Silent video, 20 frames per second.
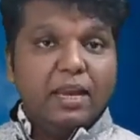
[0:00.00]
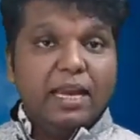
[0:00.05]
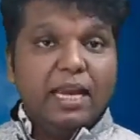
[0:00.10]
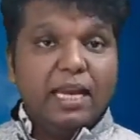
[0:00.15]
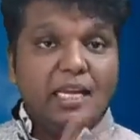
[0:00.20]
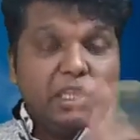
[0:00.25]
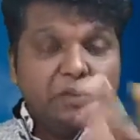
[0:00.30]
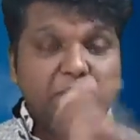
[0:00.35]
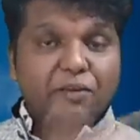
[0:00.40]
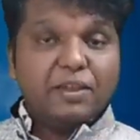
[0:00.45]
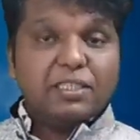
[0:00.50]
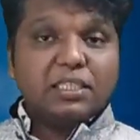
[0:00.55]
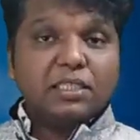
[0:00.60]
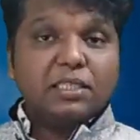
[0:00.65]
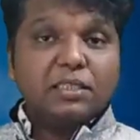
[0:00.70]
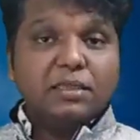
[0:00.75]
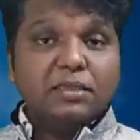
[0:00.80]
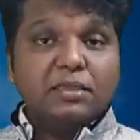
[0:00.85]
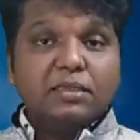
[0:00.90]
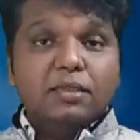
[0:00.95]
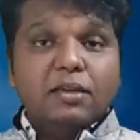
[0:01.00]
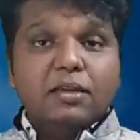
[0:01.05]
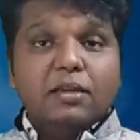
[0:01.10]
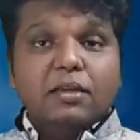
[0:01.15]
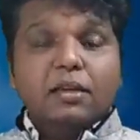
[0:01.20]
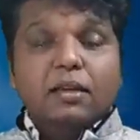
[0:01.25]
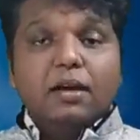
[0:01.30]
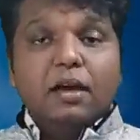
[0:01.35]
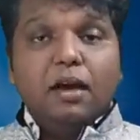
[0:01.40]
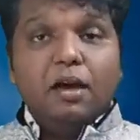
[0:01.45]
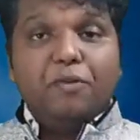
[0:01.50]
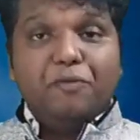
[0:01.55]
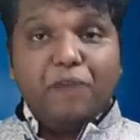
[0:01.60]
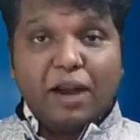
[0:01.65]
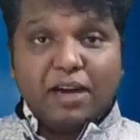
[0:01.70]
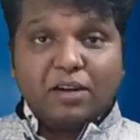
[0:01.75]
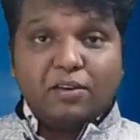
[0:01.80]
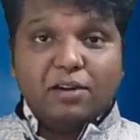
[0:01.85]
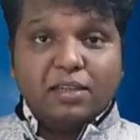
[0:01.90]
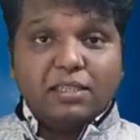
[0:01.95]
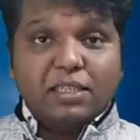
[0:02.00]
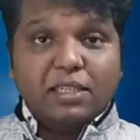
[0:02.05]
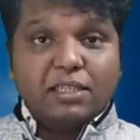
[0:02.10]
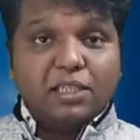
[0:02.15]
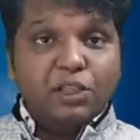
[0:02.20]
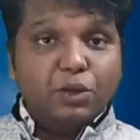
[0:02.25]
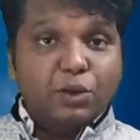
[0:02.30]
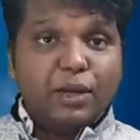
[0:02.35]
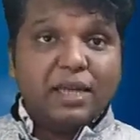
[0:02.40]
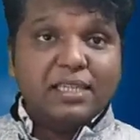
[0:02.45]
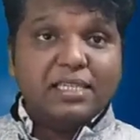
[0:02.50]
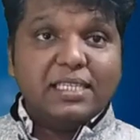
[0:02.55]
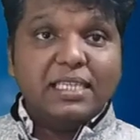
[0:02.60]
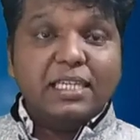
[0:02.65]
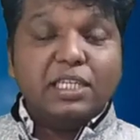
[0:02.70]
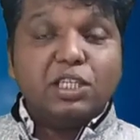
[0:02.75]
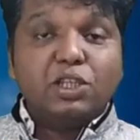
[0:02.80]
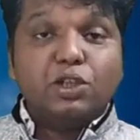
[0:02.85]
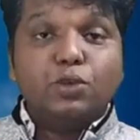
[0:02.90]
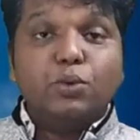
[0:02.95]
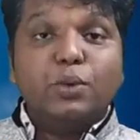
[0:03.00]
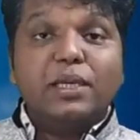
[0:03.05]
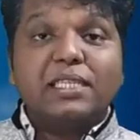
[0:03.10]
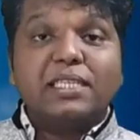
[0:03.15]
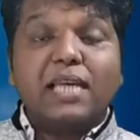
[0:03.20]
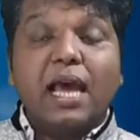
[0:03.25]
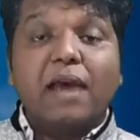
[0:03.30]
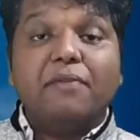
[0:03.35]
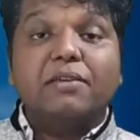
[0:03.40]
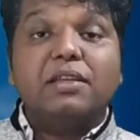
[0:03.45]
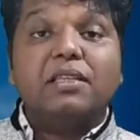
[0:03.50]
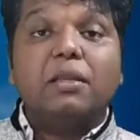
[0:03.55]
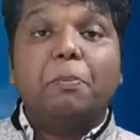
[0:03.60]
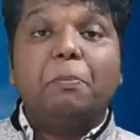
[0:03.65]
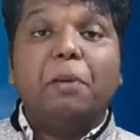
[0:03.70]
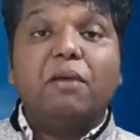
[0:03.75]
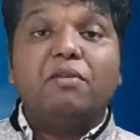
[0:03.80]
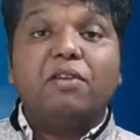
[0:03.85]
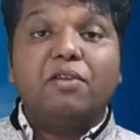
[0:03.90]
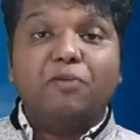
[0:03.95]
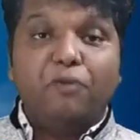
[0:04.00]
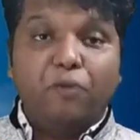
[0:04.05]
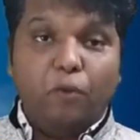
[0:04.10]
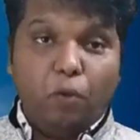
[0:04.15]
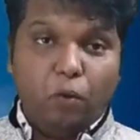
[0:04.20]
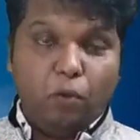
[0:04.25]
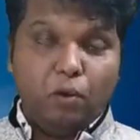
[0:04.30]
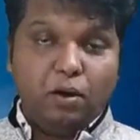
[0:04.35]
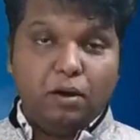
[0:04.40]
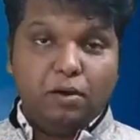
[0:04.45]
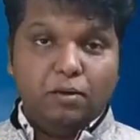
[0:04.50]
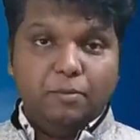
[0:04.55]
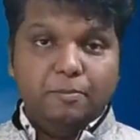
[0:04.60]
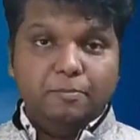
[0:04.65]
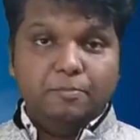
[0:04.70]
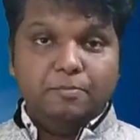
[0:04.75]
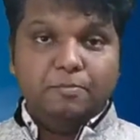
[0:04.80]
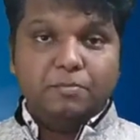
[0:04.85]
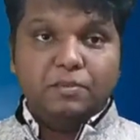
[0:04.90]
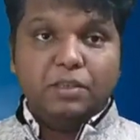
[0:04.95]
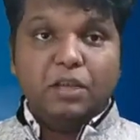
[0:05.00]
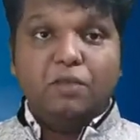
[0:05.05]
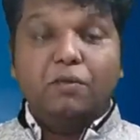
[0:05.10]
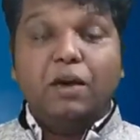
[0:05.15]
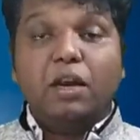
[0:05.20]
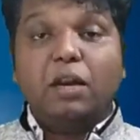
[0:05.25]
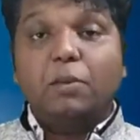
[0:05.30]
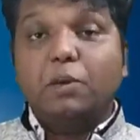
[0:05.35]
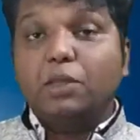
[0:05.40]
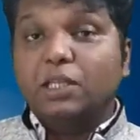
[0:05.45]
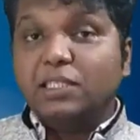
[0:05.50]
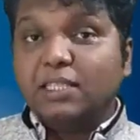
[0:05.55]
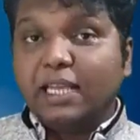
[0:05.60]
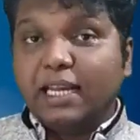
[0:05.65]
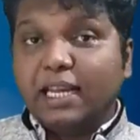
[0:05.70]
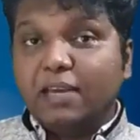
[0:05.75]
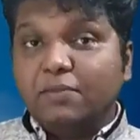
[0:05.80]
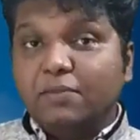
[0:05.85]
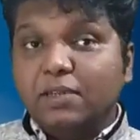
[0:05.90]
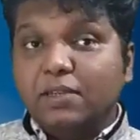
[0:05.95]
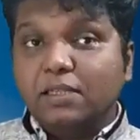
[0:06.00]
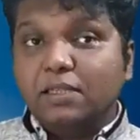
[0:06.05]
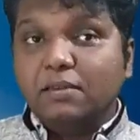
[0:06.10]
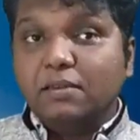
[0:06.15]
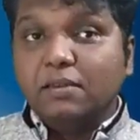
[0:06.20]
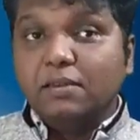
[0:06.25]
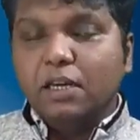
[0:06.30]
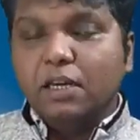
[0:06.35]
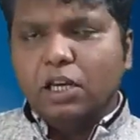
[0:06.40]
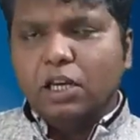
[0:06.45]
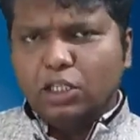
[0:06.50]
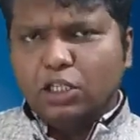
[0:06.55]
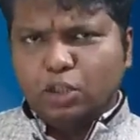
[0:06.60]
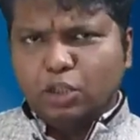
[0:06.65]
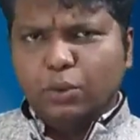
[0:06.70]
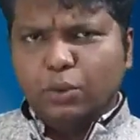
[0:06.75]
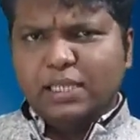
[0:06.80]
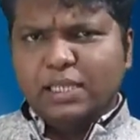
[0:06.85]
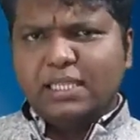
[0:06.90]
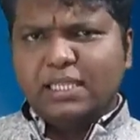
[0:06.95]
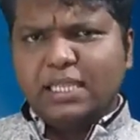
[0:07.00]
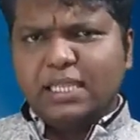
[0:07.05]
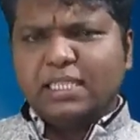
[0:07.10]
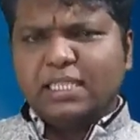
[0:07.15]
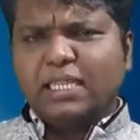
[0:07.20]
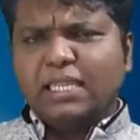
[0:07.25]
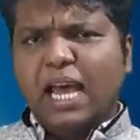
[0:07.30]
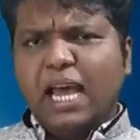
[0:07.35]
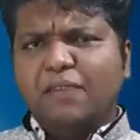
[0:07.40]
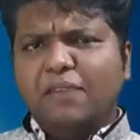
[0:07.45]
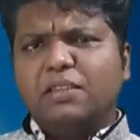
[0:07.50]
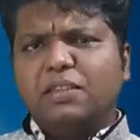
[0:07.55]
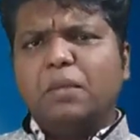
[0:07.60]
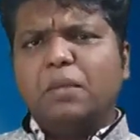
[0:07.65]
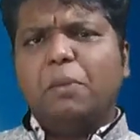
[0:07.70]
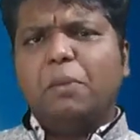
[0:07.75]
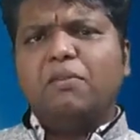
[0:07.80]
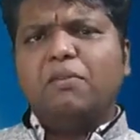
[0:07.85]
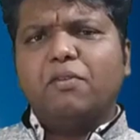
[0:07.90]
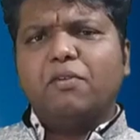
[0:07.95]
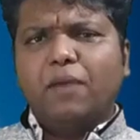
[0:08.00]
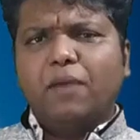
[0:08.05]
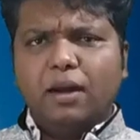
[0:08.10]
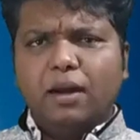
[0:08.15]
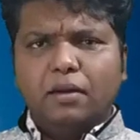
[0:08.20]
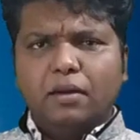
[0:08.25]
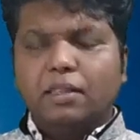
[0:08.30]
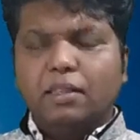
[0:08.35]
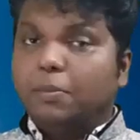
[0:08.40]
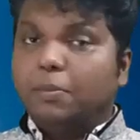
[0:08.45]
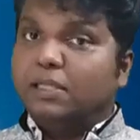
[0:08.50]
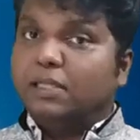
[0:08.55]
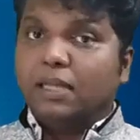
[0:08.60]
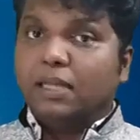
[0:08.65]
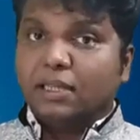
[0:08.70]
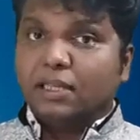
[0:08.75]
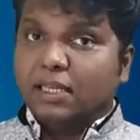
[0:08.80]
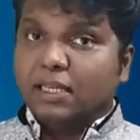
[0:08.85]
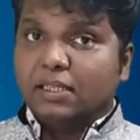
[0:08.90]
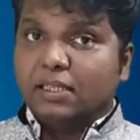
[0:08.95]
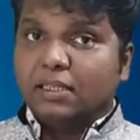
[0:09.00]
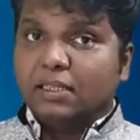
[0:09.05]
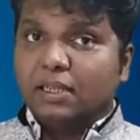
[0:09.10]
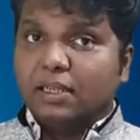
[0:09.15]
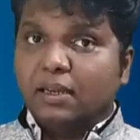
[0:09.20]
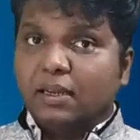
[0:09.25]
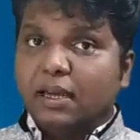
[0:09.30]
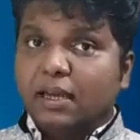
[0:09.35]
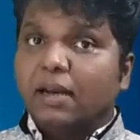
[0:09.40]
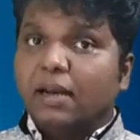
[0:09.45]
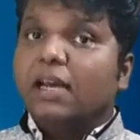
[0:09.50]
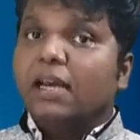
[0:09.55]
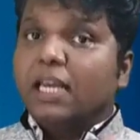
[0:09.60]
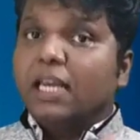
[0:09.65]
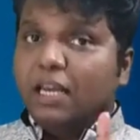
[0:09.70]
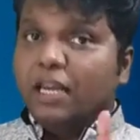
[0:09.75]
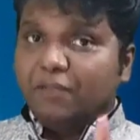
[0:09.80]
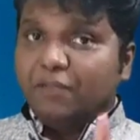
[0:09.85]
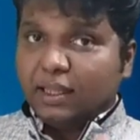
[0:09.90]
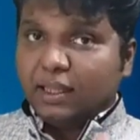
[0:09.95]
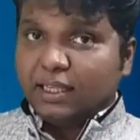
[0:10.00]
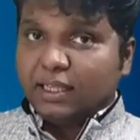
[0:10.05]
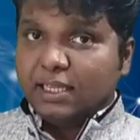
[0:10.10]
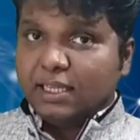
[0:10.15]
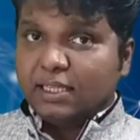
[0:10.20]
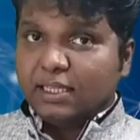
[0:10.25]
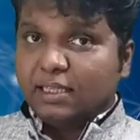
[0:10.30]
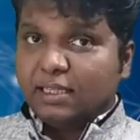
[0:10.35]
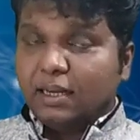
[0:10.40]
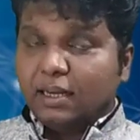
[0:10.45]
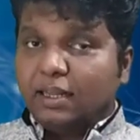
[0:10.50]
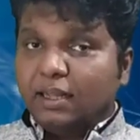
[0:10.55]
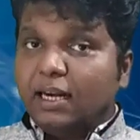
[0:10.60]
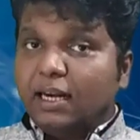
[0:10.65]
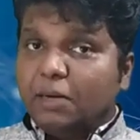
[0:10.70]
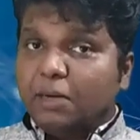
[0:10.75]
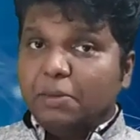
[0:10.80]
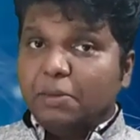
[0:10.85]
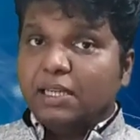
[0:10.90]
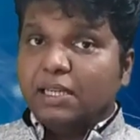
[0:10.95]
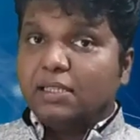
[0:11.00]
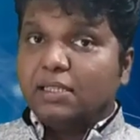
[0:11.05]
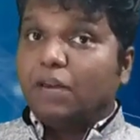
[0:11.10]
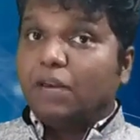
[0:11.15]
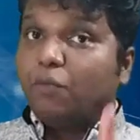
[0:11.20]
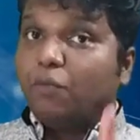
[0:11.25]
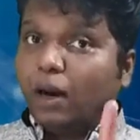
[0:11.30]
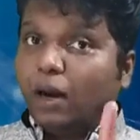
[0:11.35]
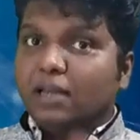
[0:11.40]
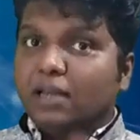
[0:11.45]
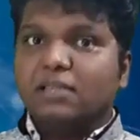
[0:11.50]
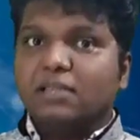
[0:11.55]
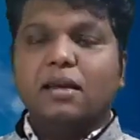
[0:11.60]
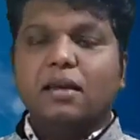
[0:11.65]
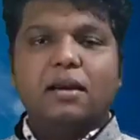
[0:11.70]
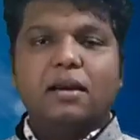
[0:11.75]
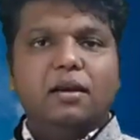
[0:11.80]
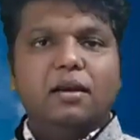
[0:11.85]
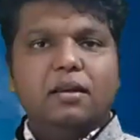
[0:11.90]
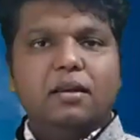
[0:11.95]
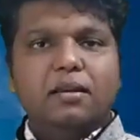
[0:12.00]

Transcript: In the first factorization, you can see 2 is having the power 4. What about the second one? 2 is just having the power 1. That means nothing is written there. If nothing is written there, it means that 1 is there.